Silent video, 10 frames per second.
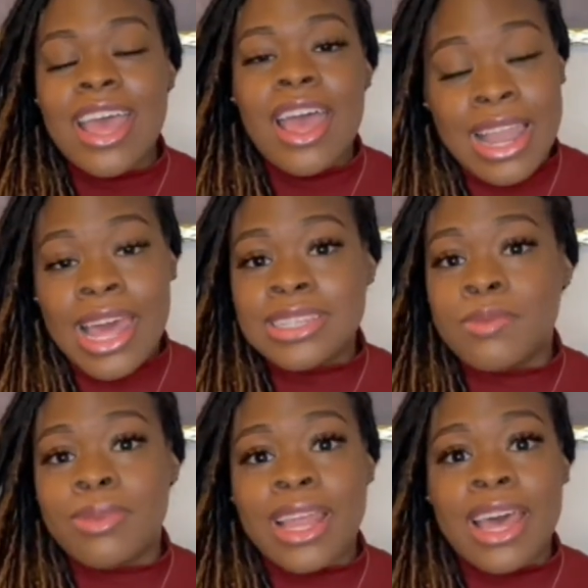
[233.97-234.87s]
I like to
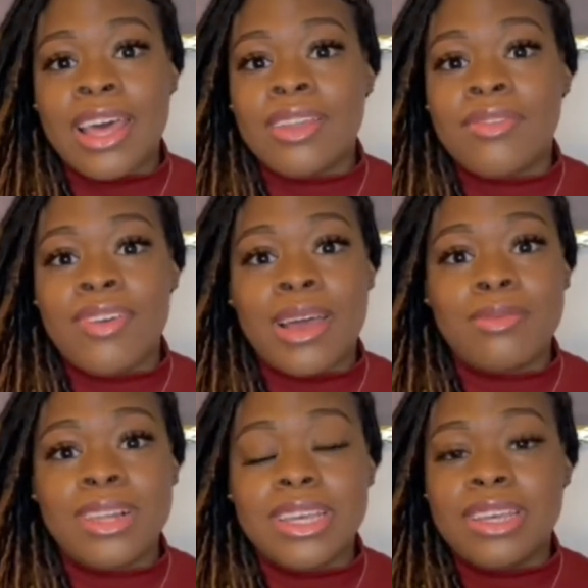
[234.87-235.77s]
plan
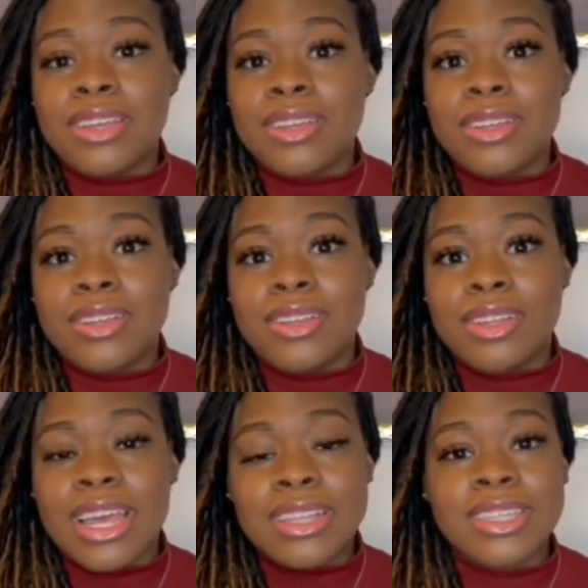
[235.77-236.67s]
family
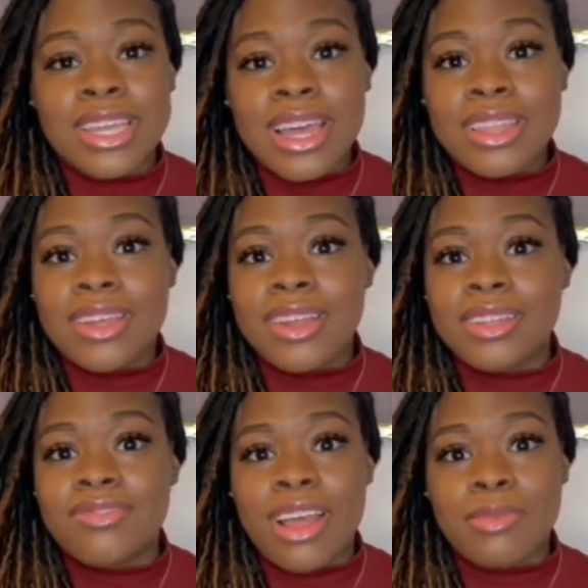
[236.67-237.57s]

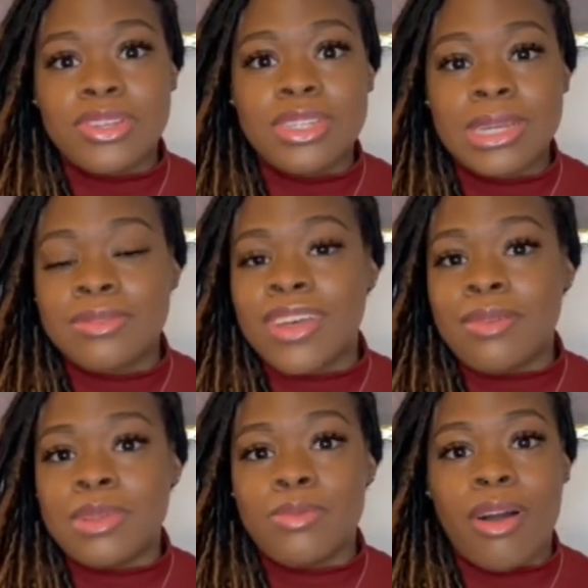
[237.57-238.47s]
get-togethers, family trips,
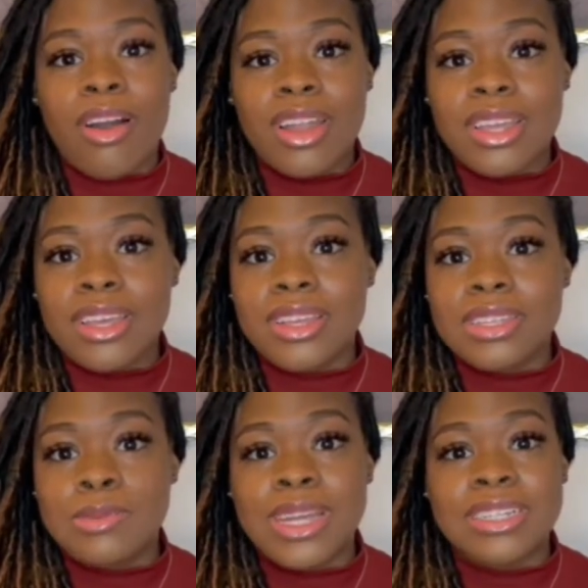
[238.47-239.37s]
family parties,
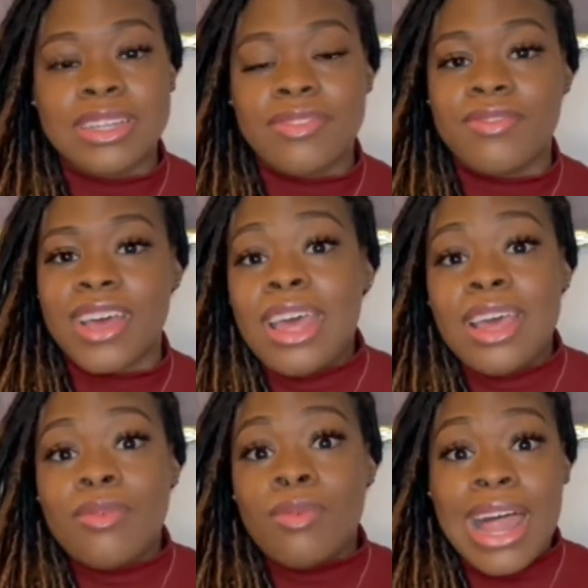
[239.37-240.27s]
special events.
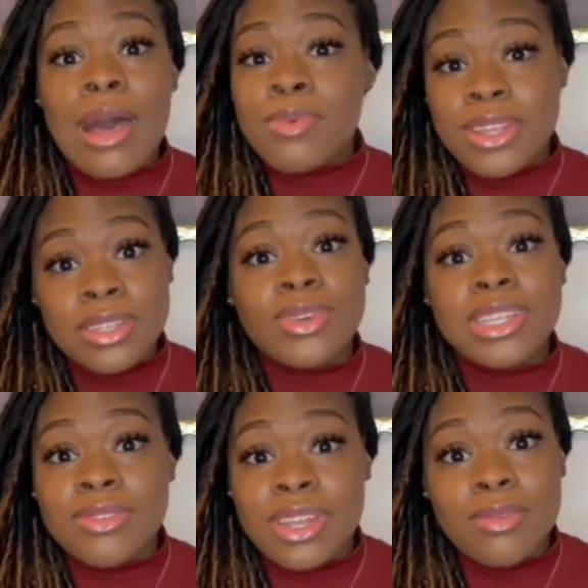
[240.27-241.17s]
What happened in
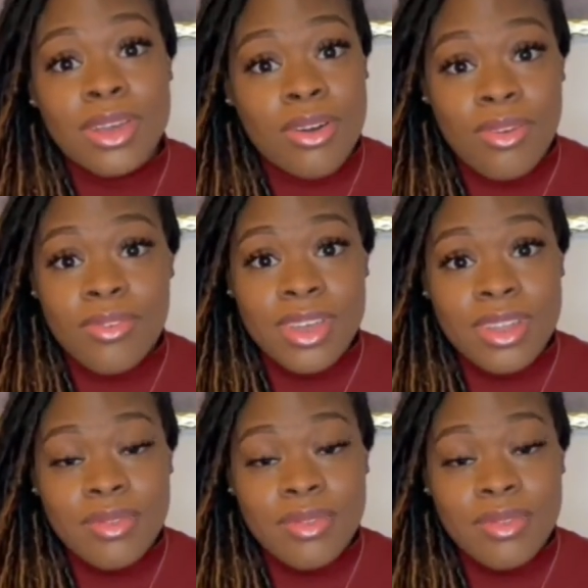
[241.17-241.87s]
2020 with COVID?